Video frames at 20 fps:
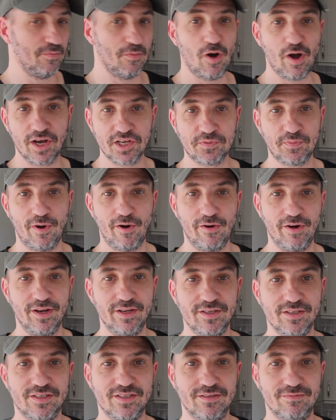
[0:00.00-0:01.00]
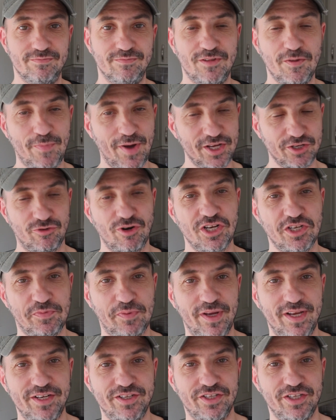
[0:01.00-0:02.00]
my experience, the best
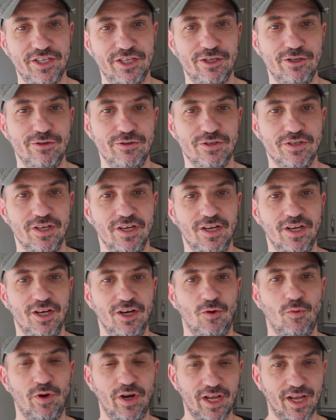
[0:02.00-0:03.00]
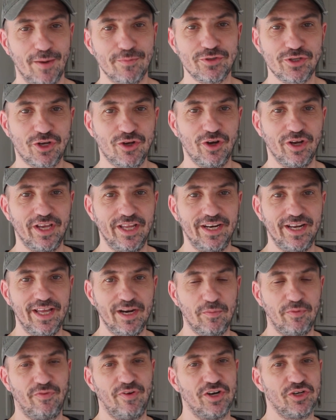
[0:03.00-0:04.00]
recipes to use when it comes to cooking
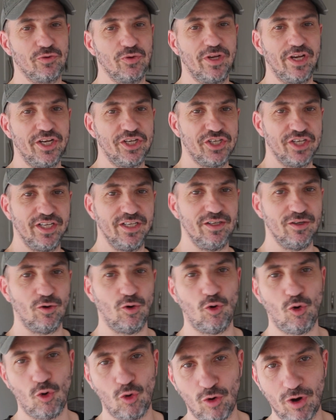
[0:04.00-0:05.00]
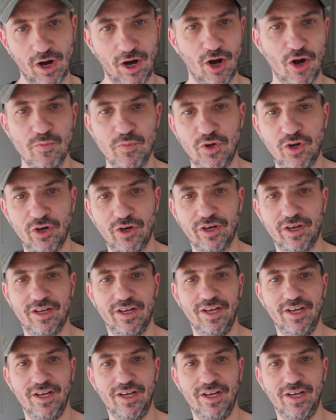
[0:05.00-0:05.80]
in a professional kitchen or a home cook.